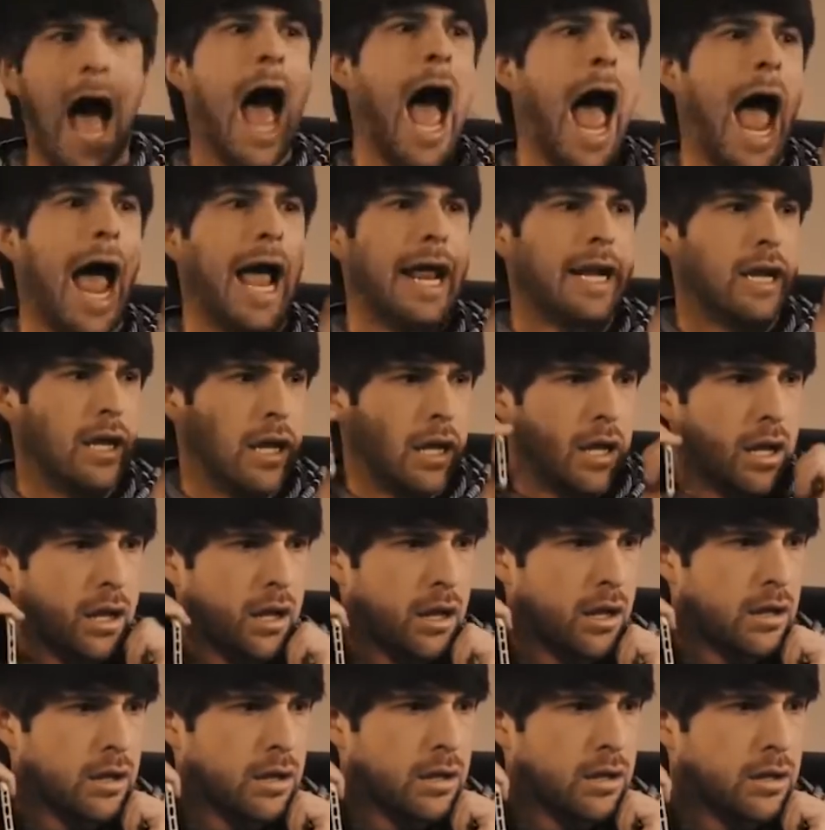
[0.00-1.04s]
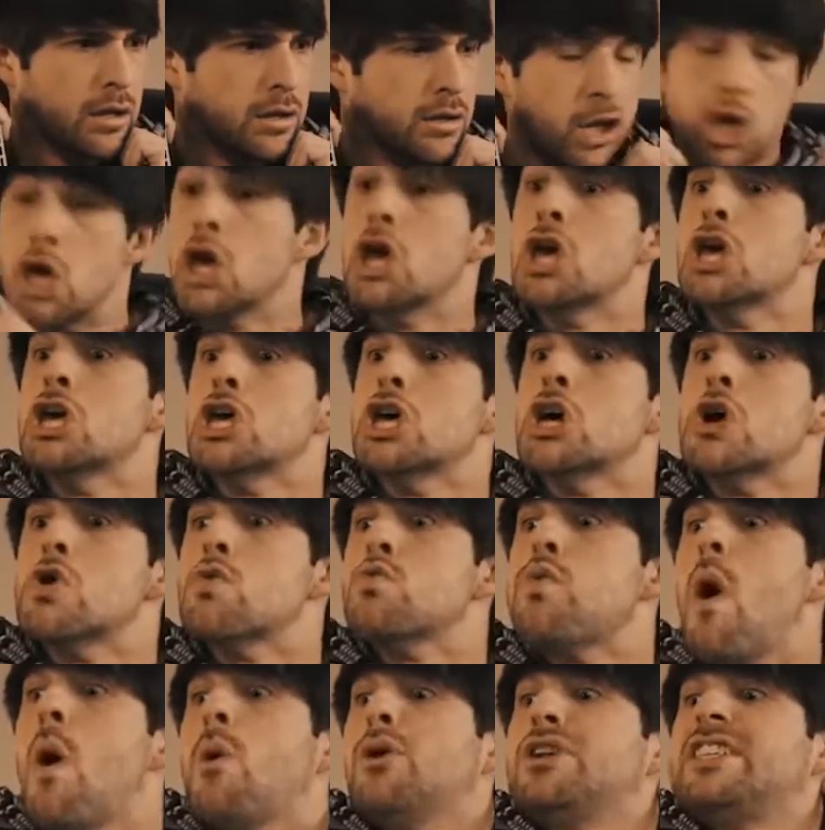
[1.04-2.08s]
primed up. What
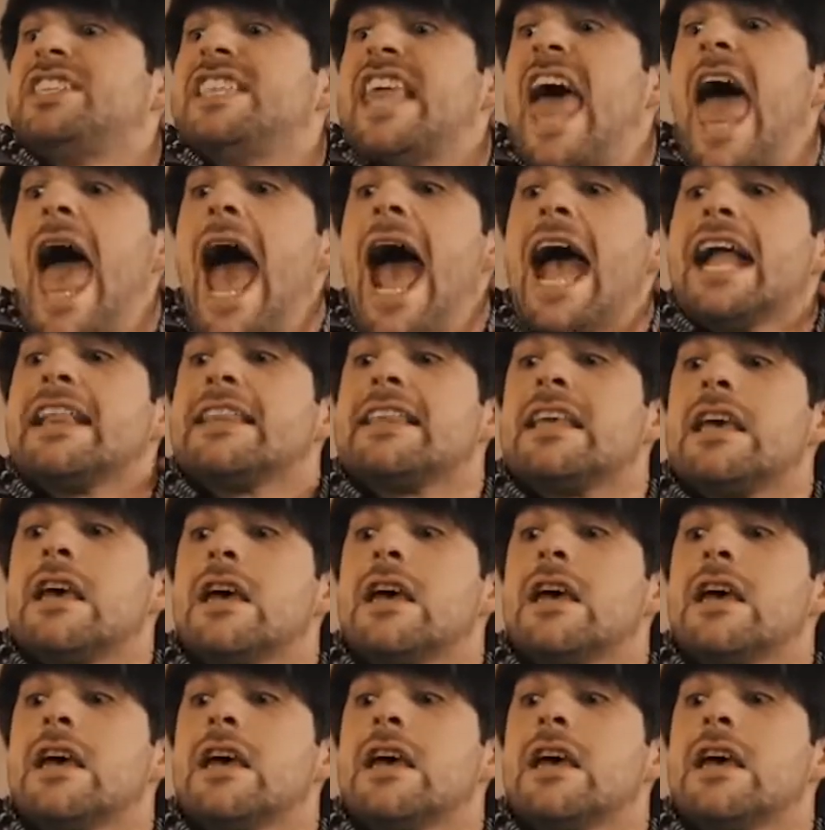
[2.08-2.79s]
the heck was that?